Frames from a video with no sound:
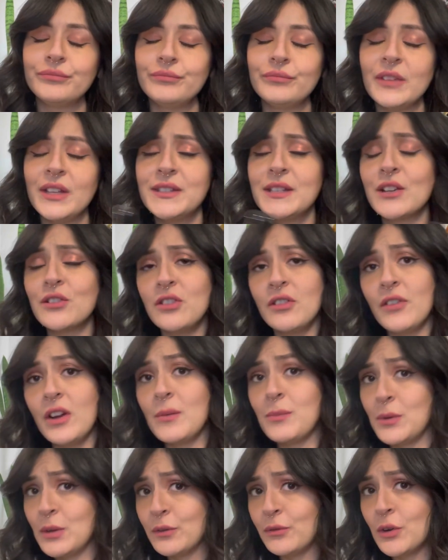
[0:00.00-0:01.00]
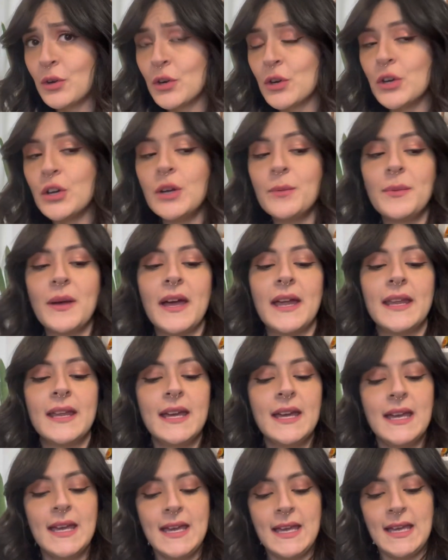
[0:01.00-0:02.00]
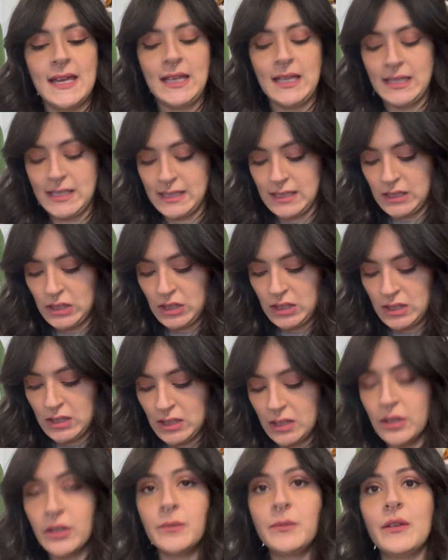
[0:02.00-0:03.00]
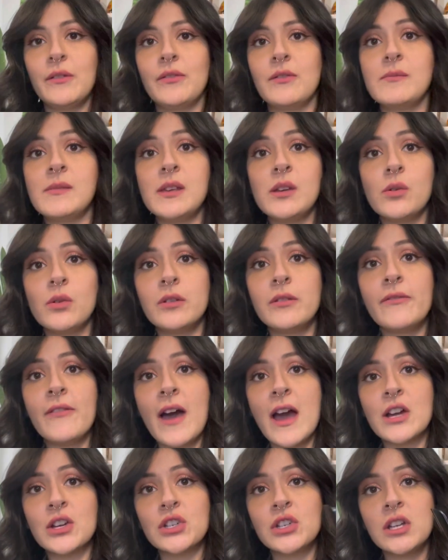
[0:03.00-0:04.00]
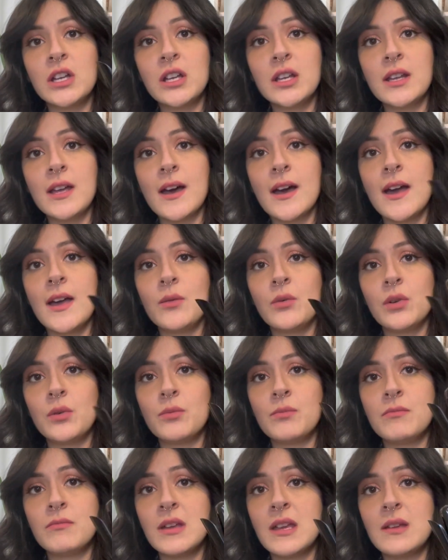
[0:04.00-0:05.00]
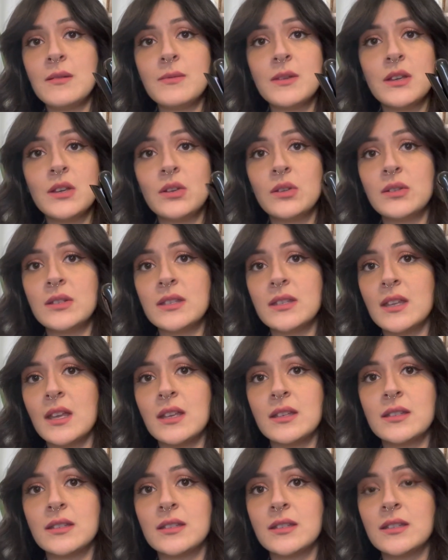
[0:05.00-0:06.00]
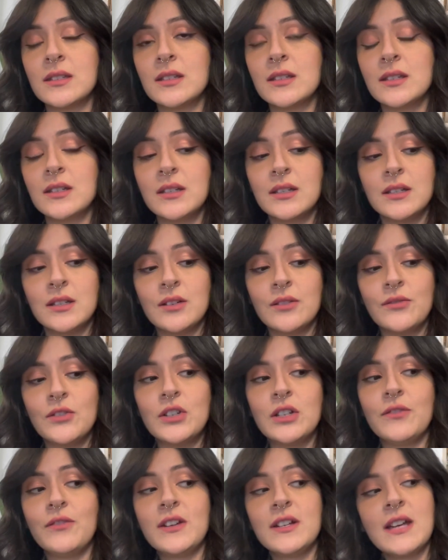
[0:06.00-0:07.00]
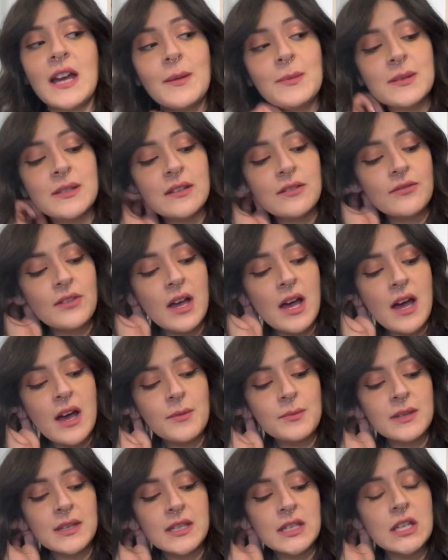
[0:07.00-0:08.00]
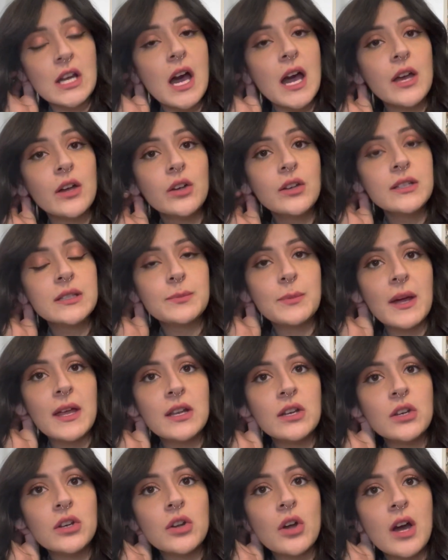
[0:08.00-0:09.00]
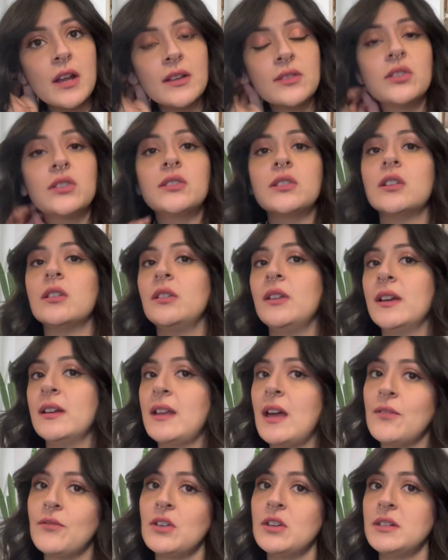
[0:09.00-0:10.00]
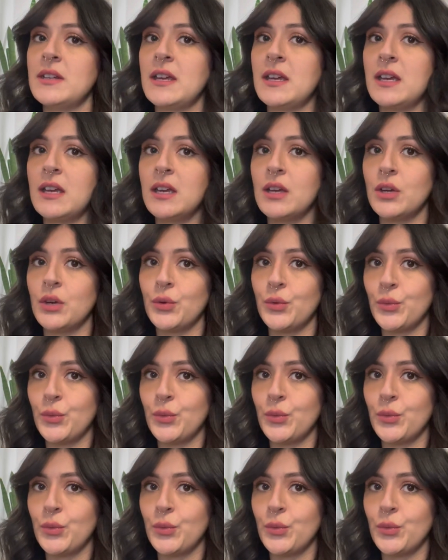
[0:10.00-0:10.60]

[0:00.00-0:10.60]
it's actually a very beautiful curl, but it's just a little bit, for me, old fashioned. I would maybe use this for different types of styles, but not necessarily like an everyday